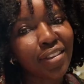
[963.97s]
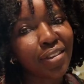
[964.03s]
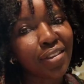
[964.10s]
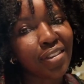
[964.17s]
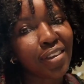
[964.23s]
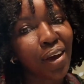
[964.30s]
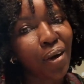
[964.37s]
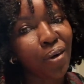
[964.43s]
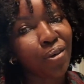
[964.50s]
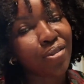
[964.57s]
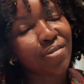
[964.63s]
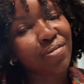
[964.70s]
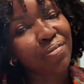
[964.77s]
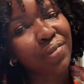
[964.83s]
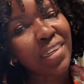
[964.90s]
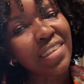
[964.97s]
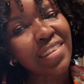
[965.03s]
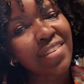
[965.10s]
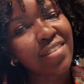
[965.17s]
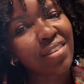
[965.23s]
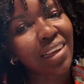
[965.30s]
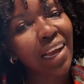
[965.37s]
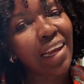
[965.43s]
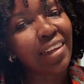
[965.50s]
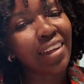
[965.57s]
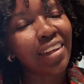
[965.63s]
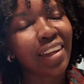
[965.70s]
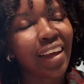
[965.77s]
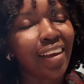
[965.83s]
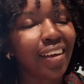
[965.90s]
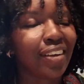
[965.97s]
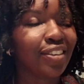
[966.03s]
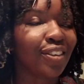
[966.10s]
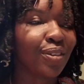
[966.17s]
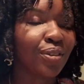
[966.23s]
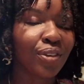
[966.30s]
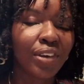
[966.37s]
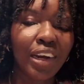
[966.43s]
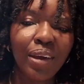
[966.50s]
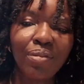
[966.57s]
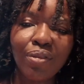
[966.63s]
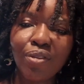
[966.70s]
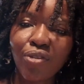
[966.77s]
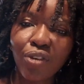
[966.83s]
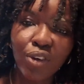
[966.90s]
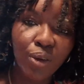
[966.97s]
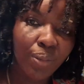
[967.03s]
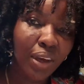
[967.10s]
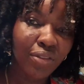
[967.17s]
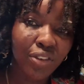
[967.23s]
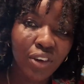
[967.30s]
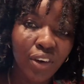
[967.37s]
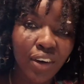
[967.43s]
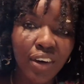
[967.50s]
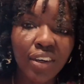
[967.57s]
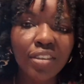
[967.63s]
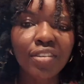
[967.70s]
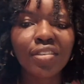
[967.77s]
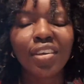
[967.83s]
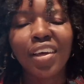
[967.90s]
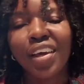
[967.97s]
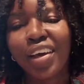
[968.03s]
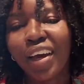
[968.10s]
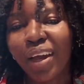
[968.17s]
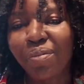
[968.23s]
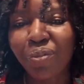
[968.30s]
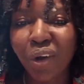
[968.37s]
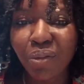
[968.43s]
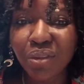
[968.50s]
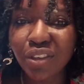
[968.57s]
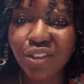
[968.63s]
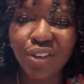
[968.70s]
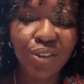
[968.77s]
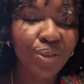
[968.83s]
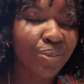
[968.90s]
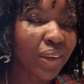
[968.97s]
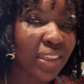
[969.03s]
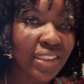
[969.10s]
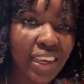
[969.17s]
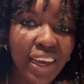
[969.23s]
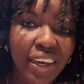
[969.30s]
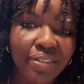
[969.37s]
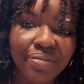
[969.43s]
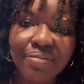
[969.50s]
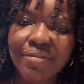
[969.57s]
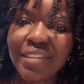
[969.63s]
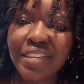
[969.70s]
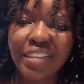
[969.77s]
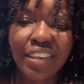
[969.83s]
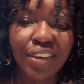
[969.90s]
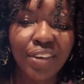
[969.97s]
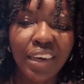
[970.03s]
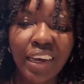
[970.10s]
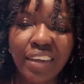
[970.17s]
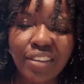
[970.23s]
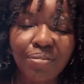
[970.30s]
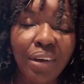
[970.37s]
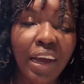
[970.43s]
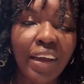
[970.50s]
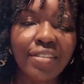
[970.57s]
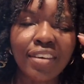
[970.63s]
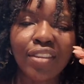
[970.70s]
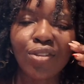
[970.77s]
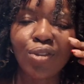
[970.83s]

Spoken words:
So please kindly like and subscribe and follow my vlogs. I promise to do better. See you guys. My eyes are